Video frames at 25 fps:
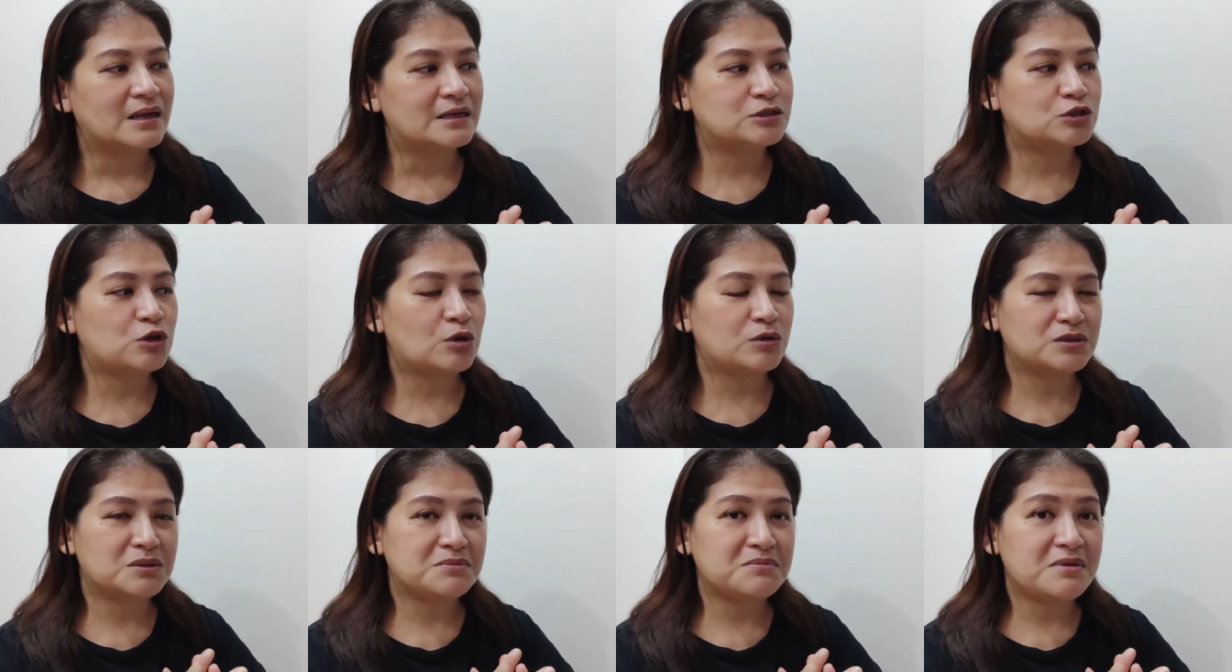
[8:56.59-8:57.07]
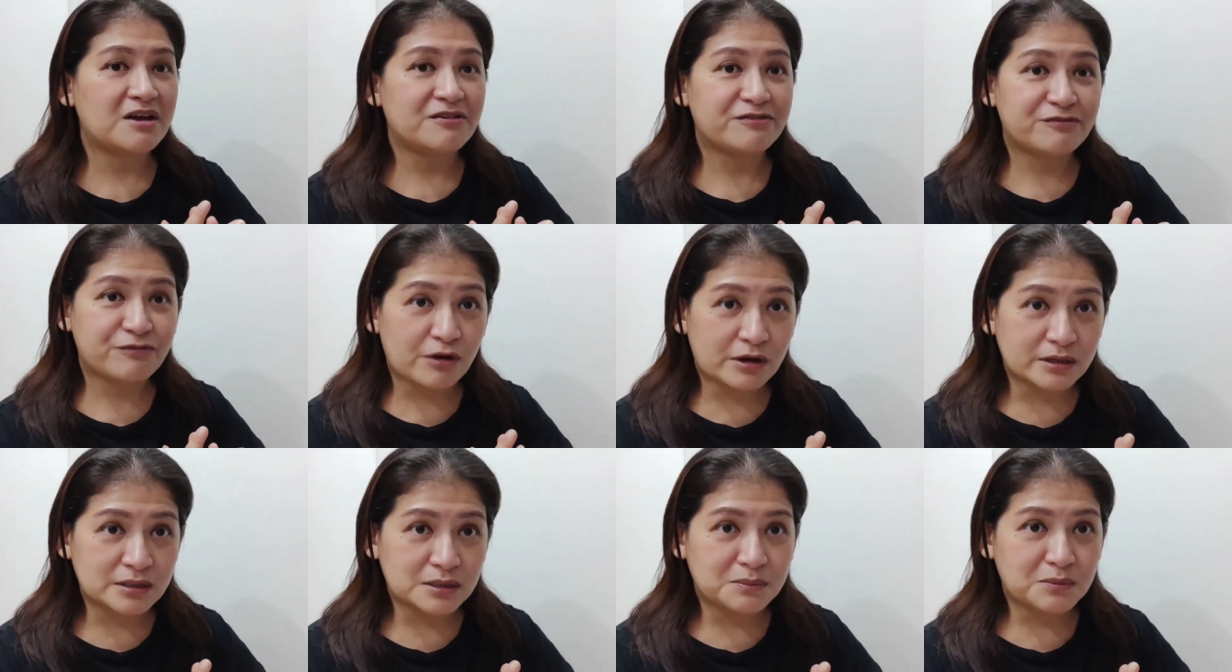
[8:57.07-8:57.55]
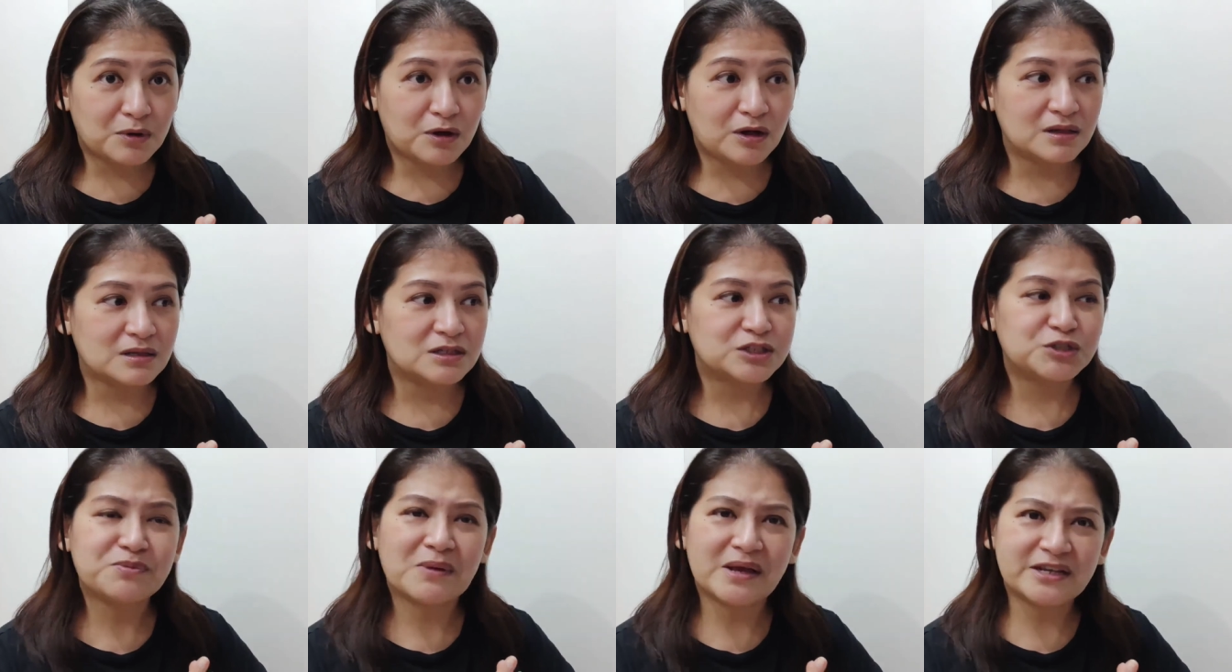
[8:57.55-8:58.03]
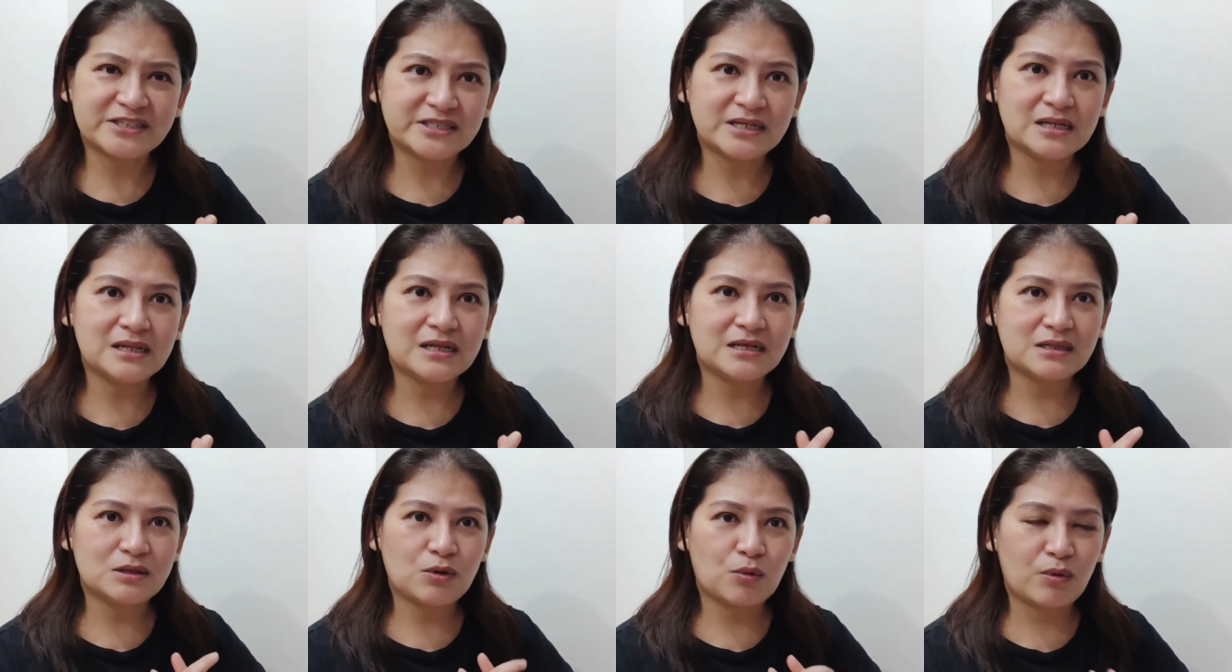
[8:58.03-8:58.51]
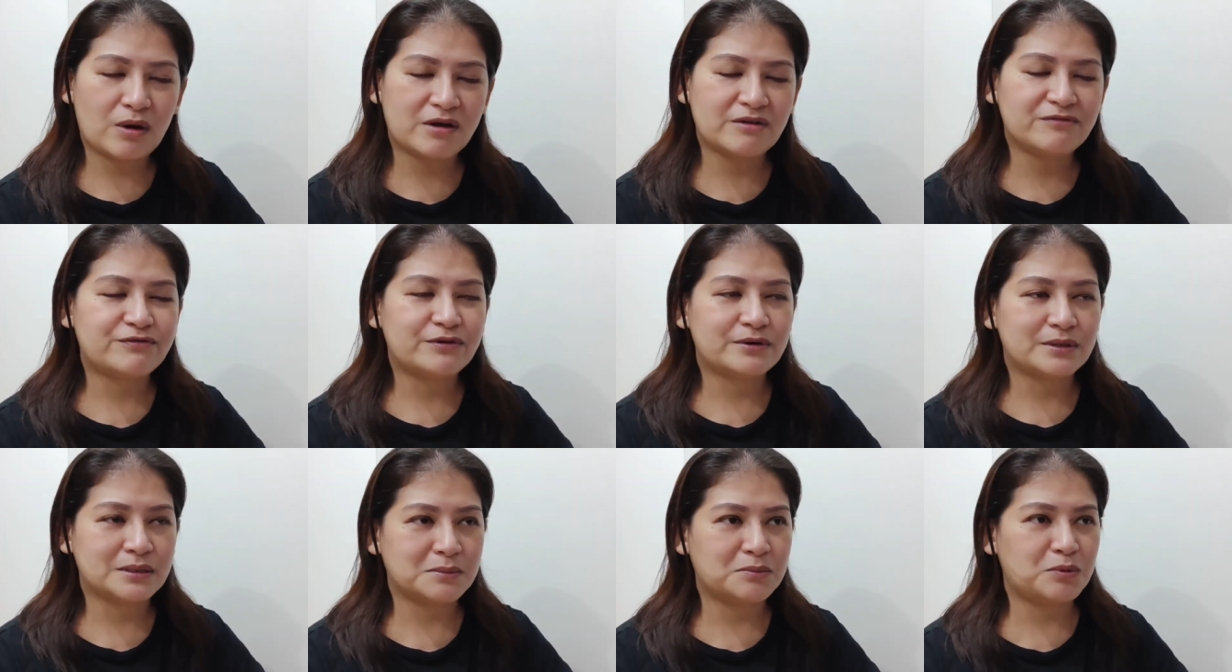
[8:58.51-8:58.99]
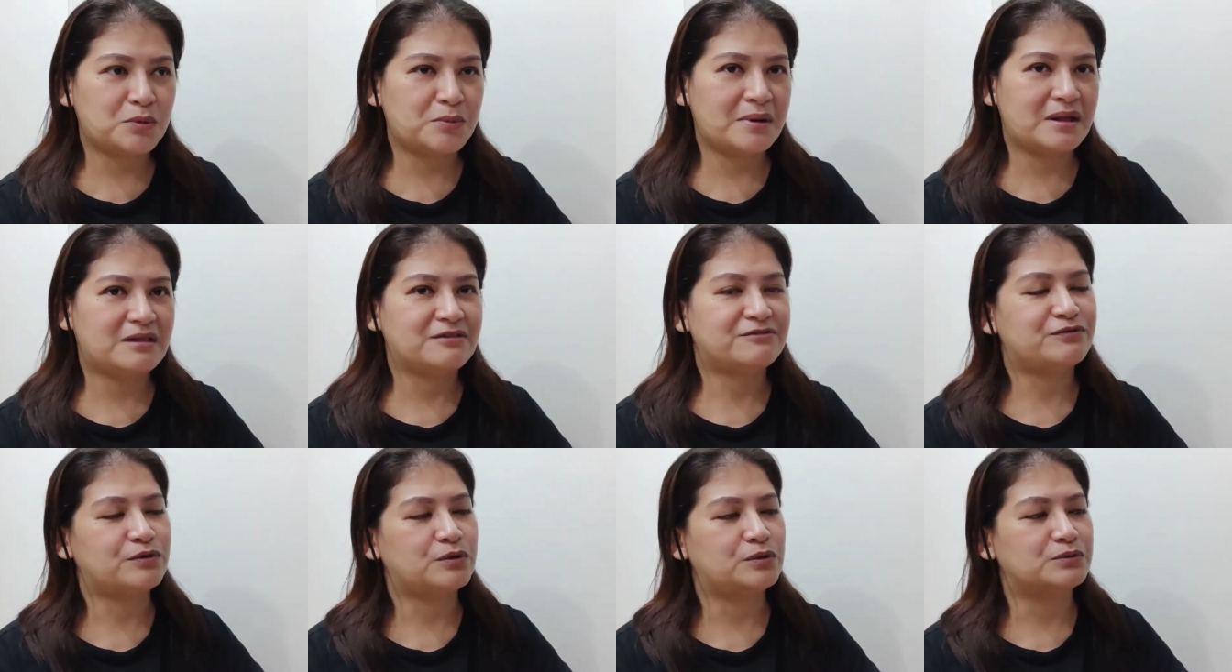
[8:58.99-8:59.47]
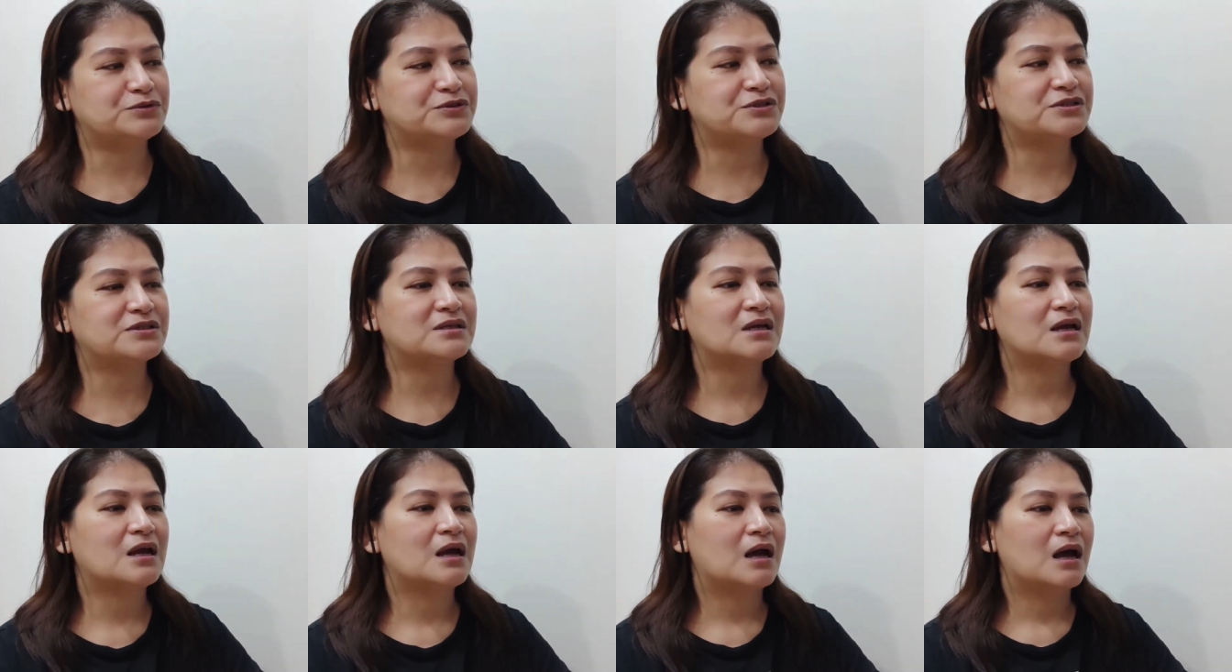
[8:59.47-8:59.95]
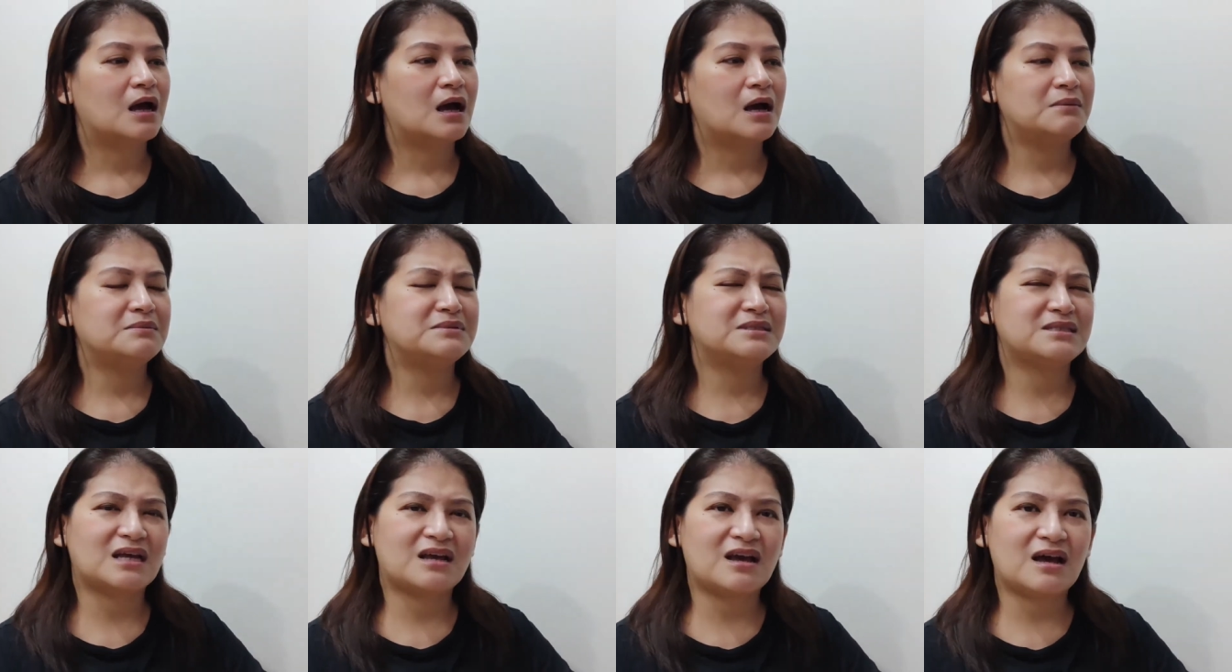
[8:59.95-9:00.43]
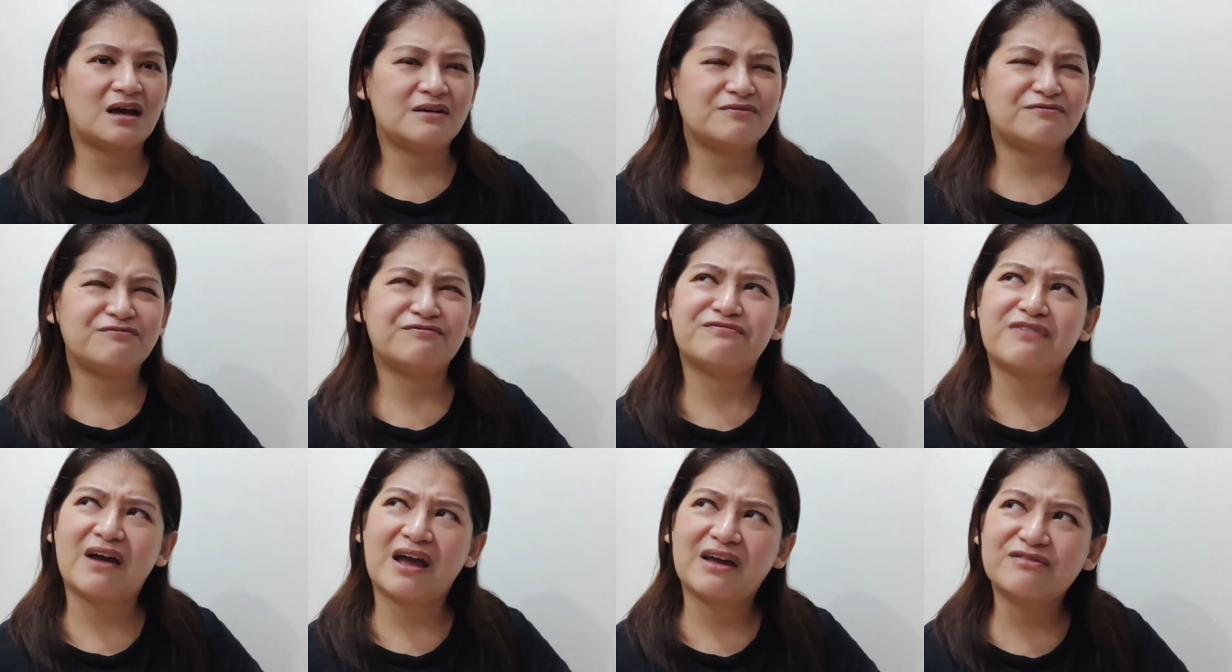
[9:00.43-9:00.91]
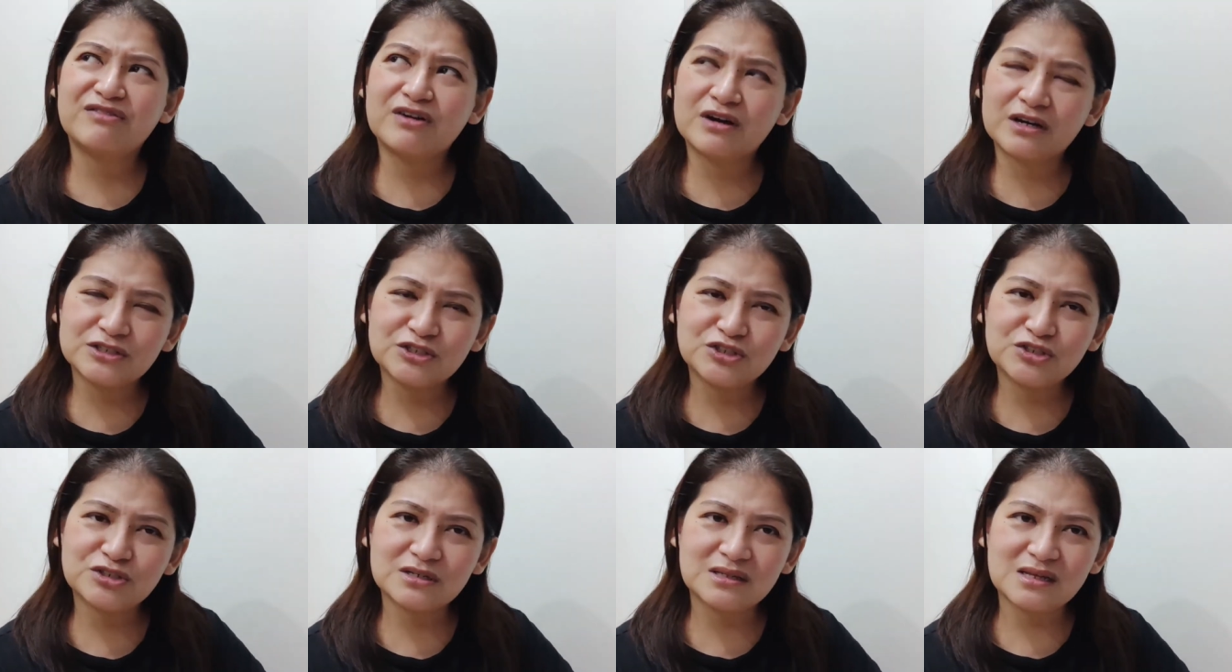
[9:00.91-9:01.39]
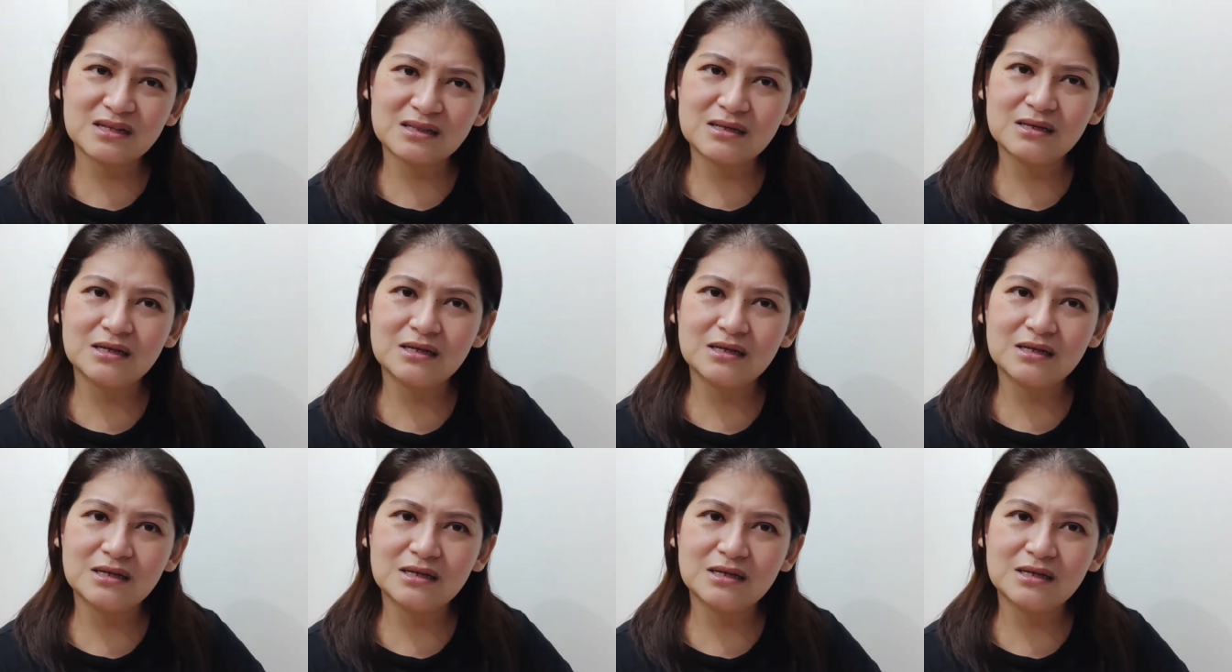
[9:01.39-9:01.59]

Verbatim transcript: it's going to be affordable, especially the one for the mobile phones. Um, it's like a 500.